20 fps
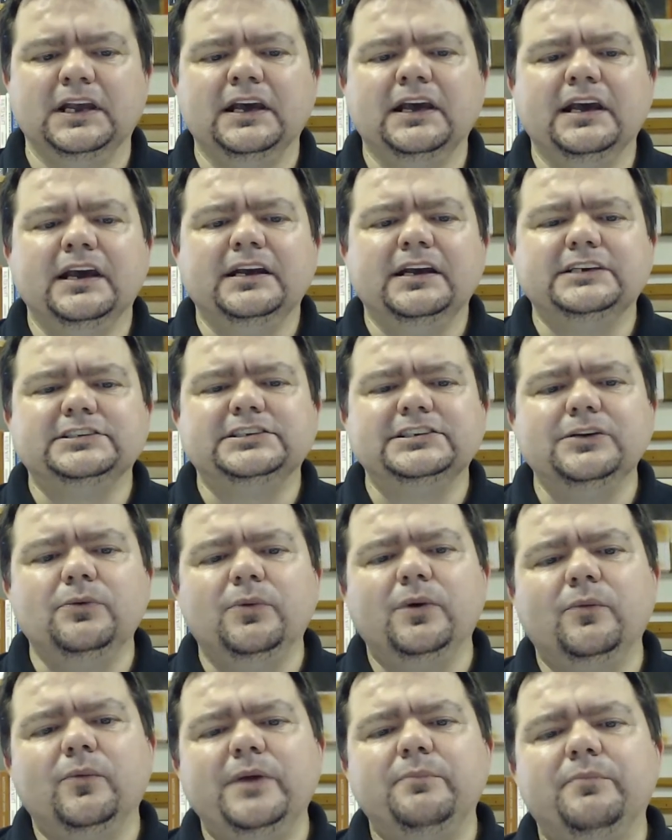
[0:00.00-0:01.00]
You see,
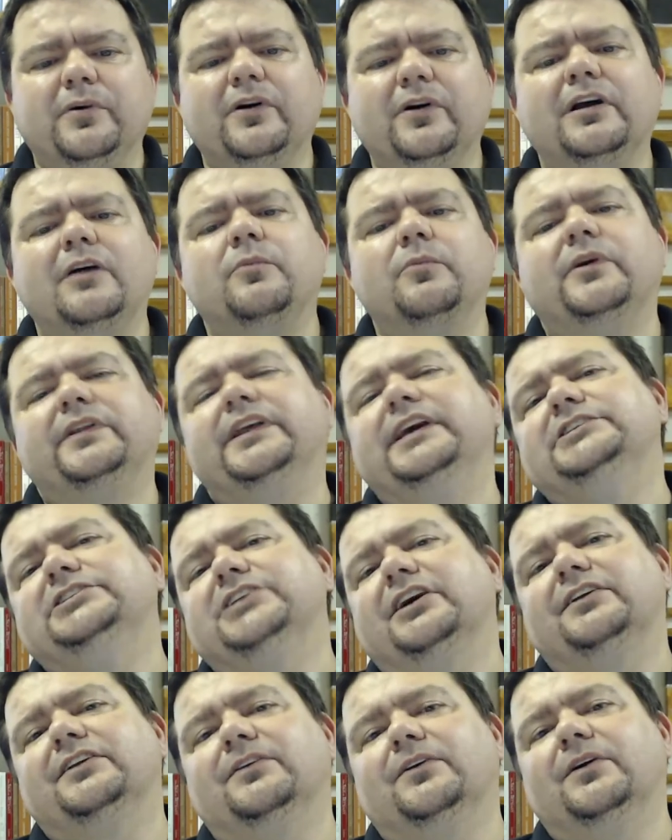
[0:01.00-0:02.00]
when we put up with each
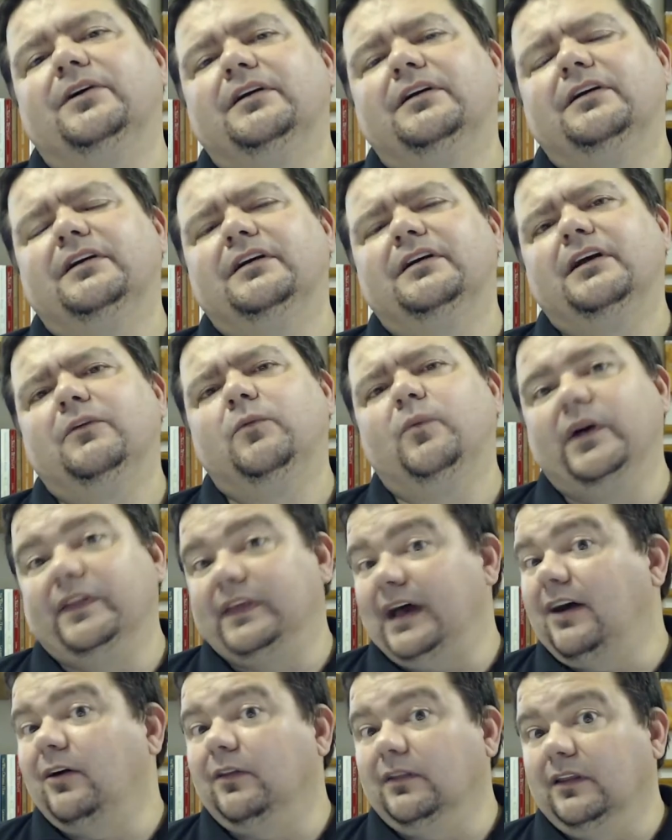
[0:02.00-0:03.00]
other
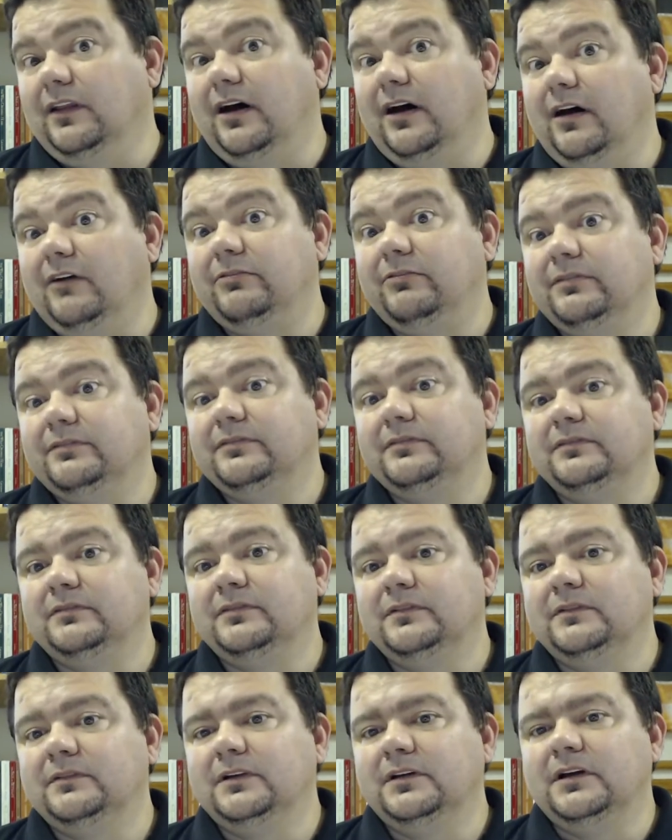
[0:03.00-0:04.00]
without love,
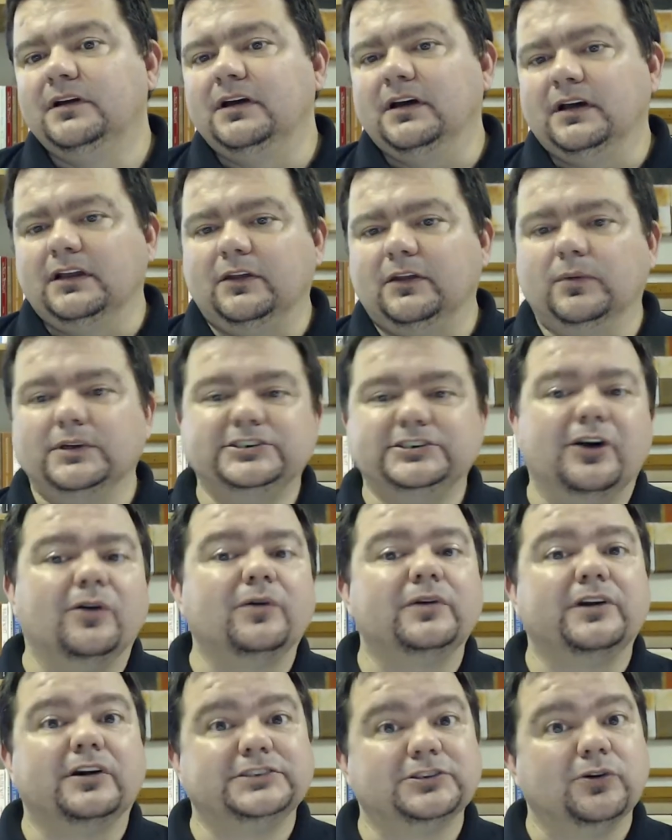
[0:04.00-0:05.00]
the
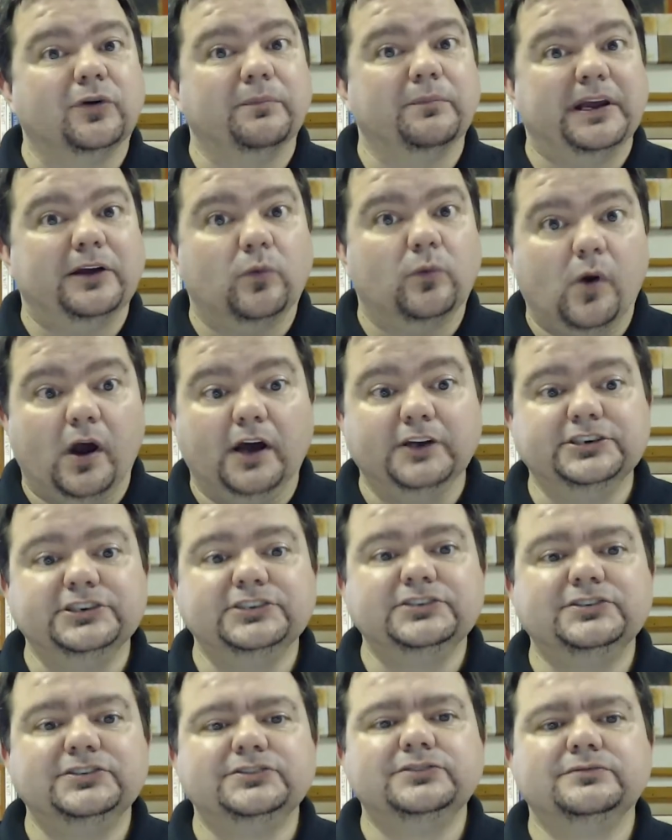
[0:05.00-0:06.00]
result is going to be
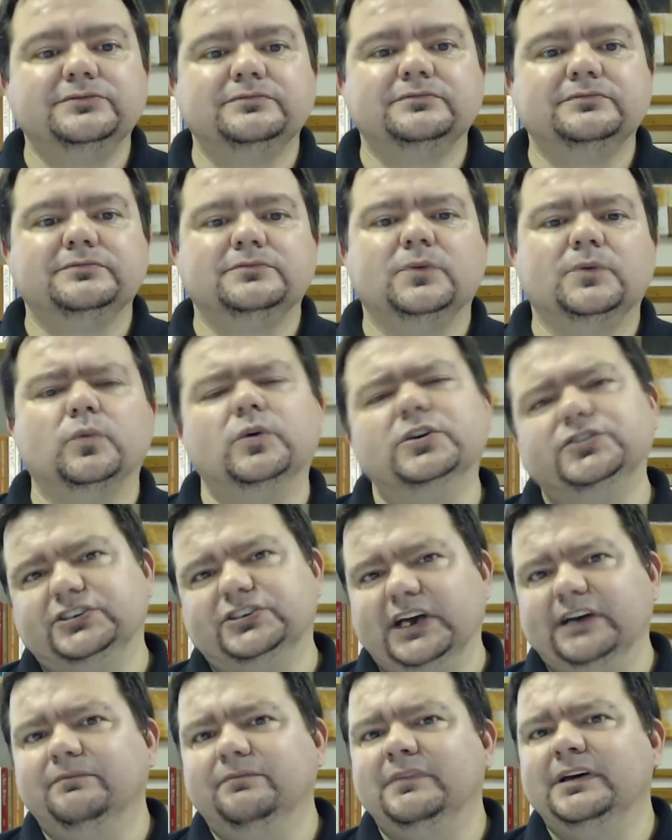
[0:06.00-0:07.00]
grudges,
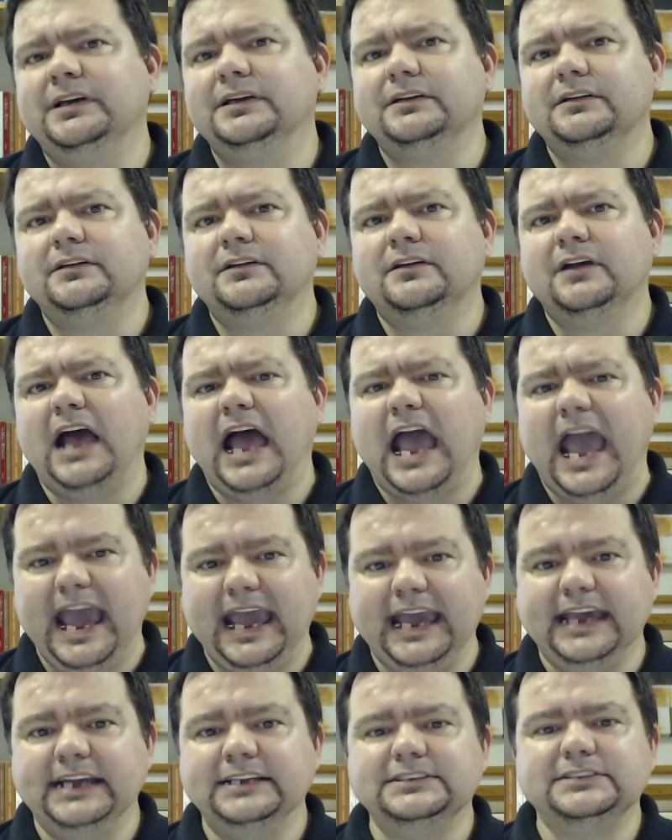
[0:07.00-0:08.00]
resentment,
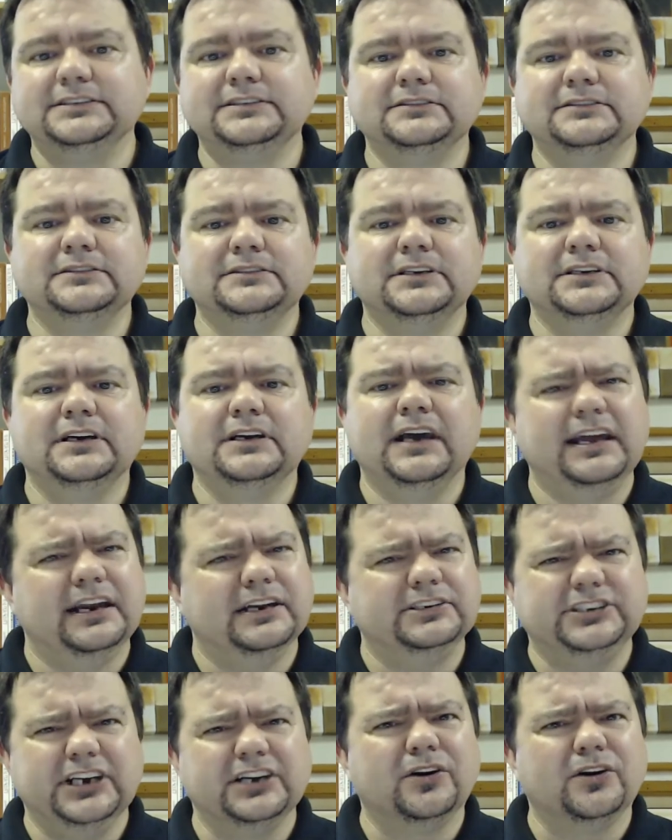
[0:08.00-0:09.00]
hate, and a
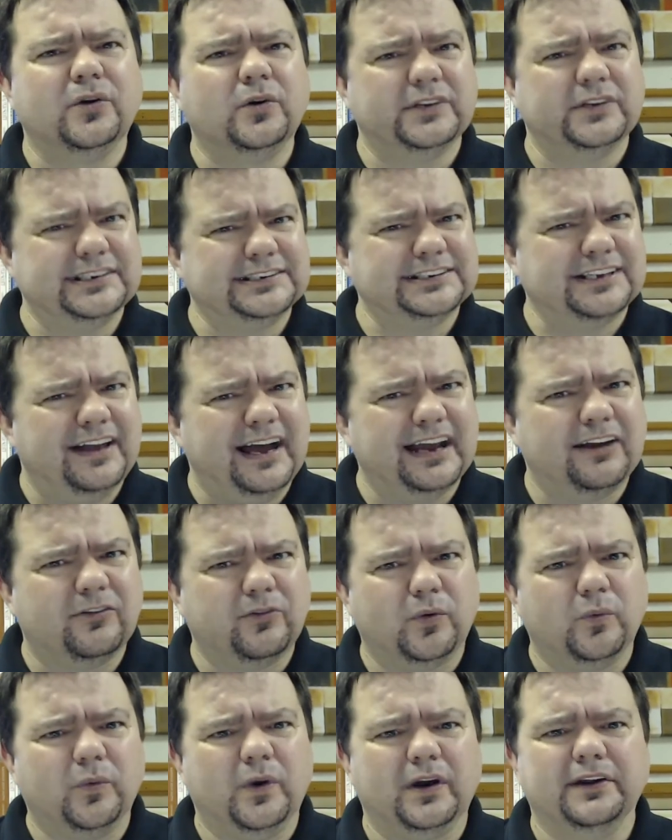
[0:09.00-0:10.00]
general dislike
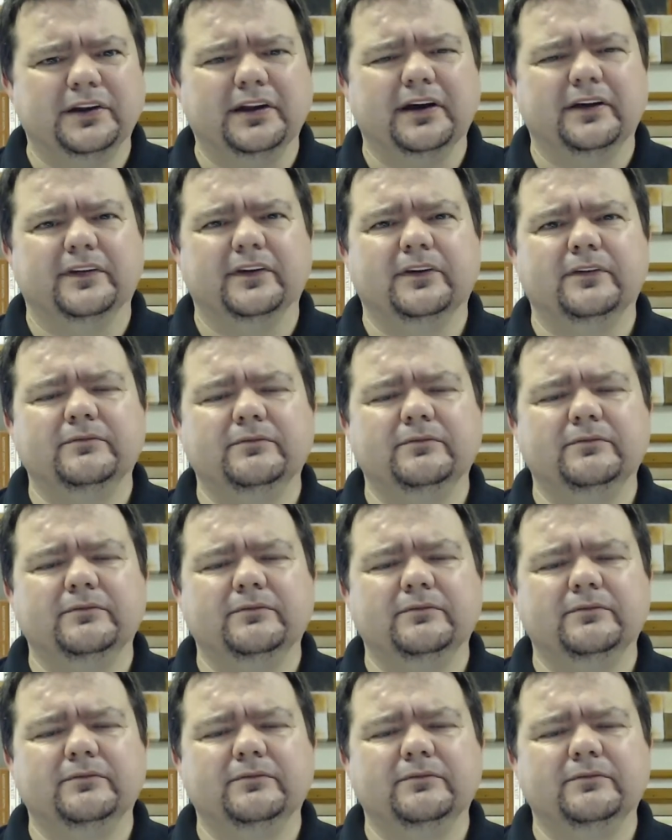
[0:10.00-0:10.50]
for one another.